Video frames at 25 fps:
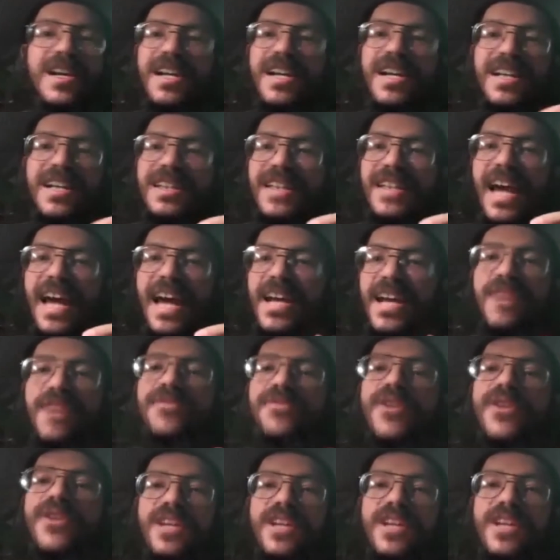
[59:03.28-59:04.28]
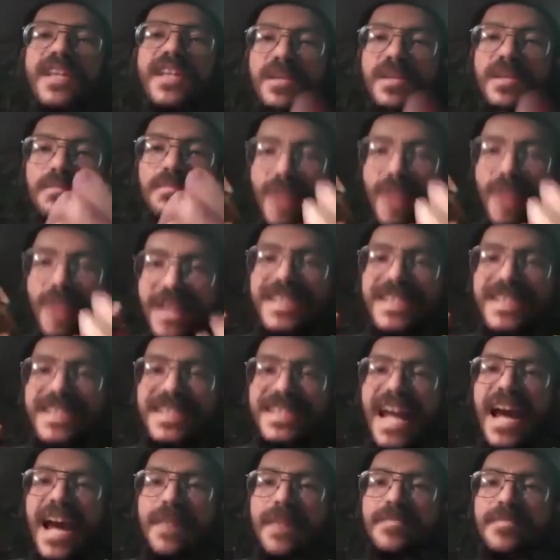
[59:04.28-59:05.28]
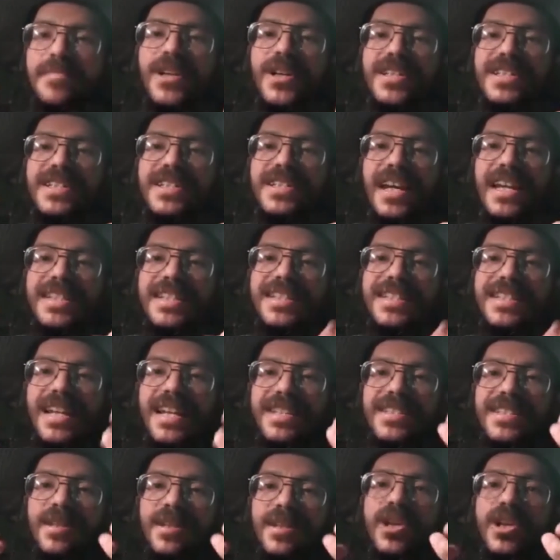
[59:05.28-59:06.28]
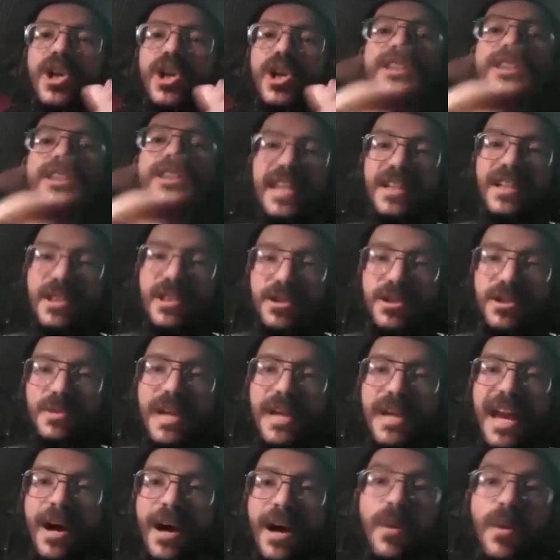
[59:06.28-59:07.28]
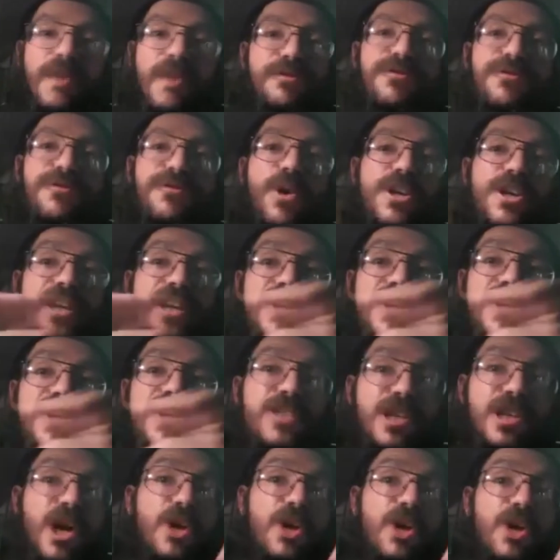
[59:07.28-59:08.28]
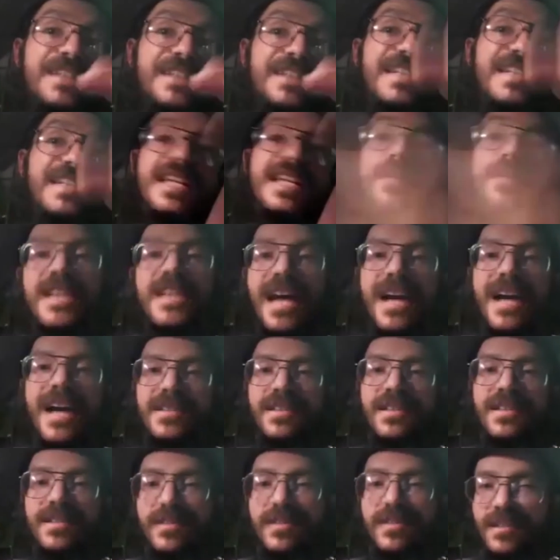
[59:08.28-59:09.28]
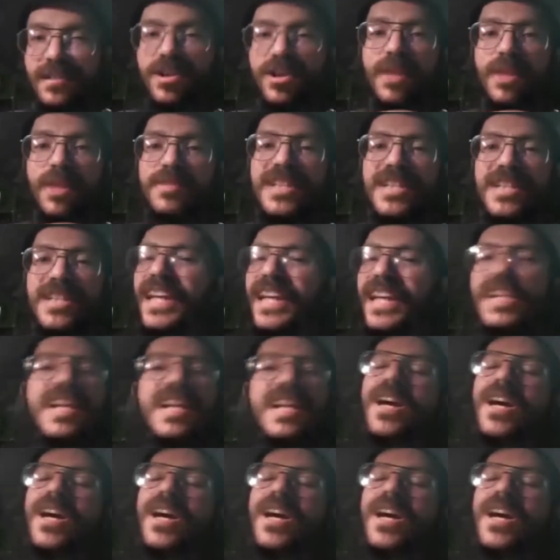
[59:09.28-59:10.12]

the NFL is going to embrace that because it's a good thing to do now. When 4 years ago they demonized it. You know what I'm saying?